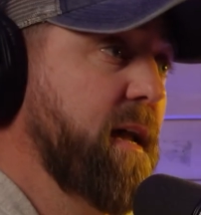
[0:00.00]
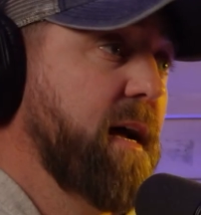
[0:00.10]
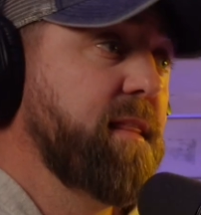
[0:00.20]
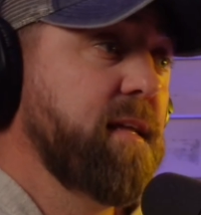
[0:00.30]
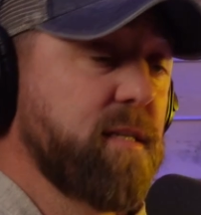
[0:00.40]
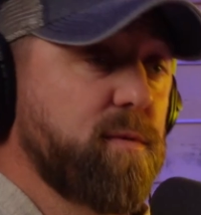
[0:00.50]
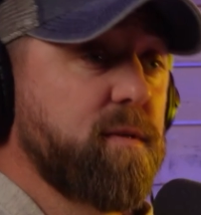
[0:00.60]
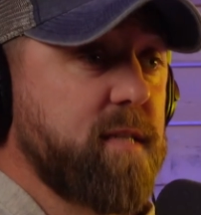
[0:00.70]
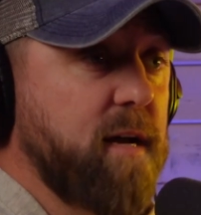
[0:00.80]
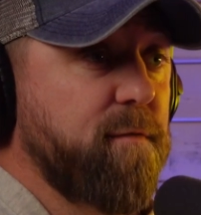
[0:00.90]
And I think
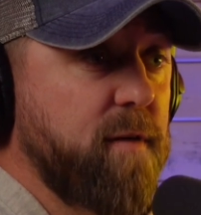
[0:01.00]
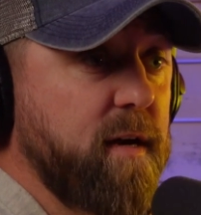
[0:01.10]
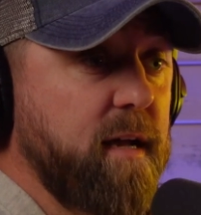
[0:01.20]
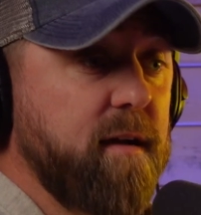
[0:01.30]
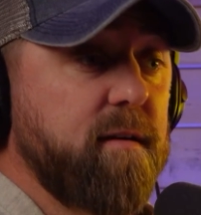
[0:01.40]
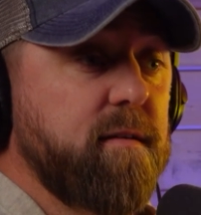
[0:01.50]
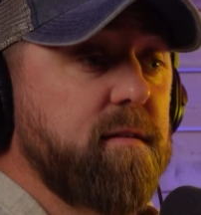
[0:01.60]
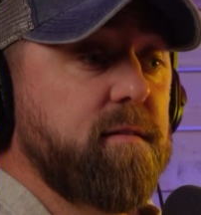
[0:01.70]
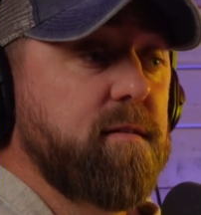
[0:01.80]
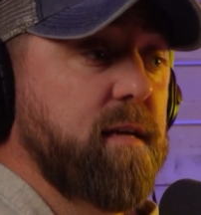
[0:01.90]
this one's kind of funny.
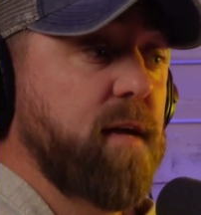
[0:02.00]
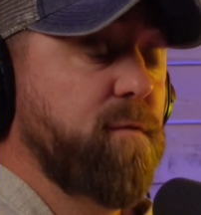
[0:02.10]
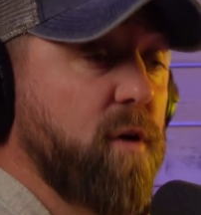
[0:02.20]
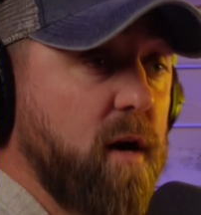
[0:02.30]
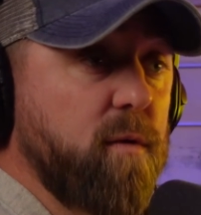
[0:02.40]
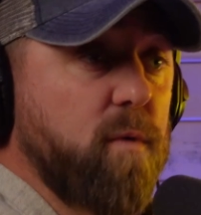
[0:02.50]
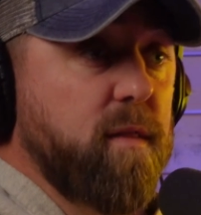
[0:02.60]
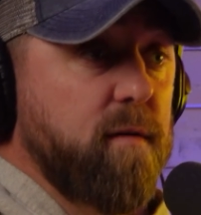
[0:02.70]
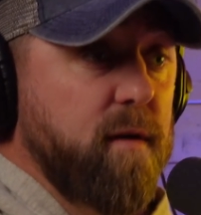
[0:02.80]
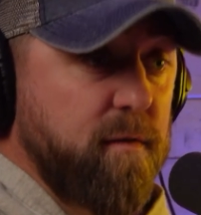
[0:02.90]
If you're hunting
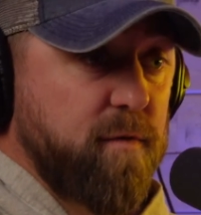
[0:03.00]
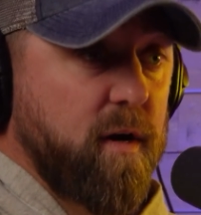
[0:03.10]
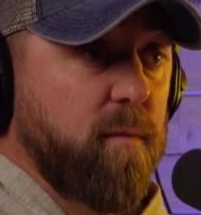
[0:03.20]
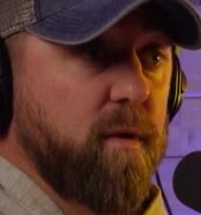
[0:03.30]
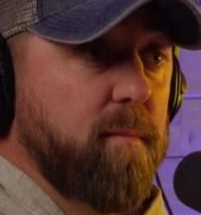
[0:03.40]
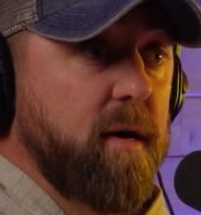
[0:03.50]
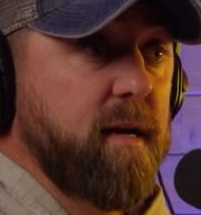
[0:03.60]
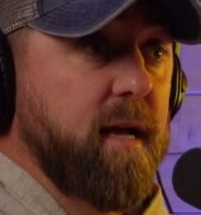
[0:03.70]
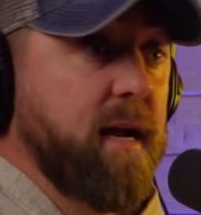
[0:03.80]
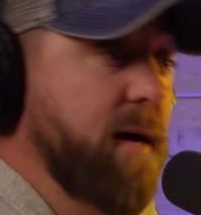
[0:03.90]
with a
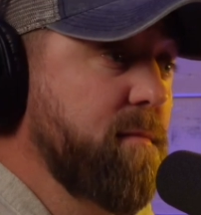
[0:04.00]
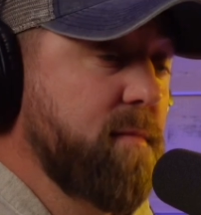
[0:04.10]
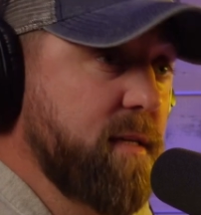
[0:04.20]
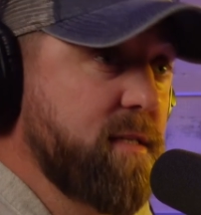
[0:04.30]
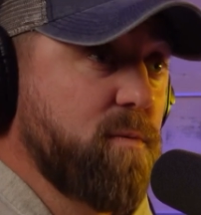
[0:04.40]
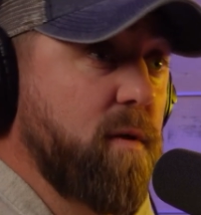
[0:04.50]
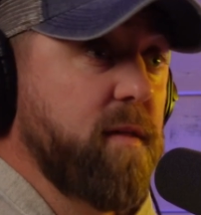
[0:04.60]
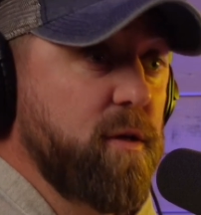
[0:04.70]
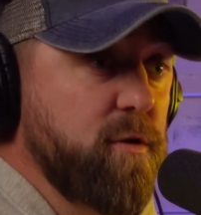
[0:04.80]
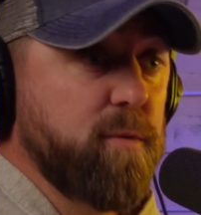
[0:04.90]
buddy, and this is
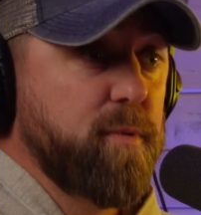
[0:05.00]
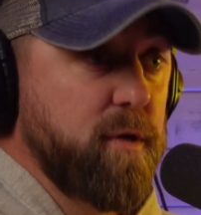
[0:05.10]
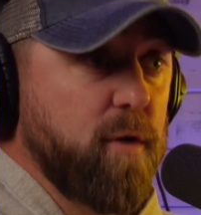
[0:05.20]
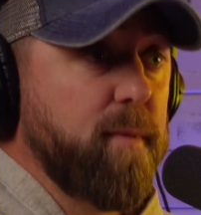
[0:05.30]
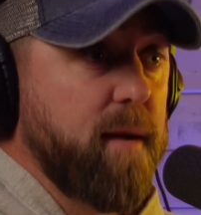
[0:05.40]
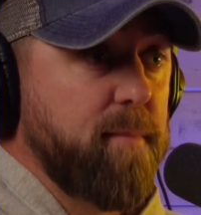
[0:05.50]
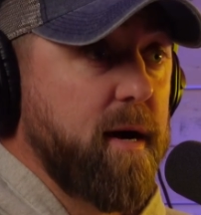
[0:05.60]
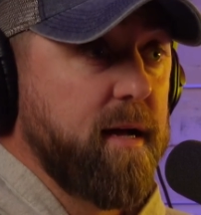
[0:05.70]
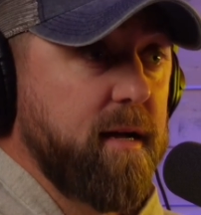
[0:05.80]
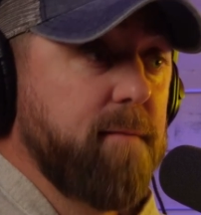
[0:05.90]
one that you should put in your back
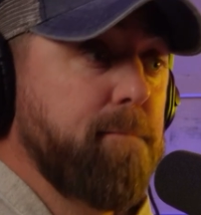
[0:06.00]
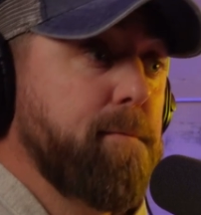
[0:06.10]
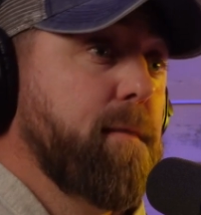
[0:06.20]
pocket,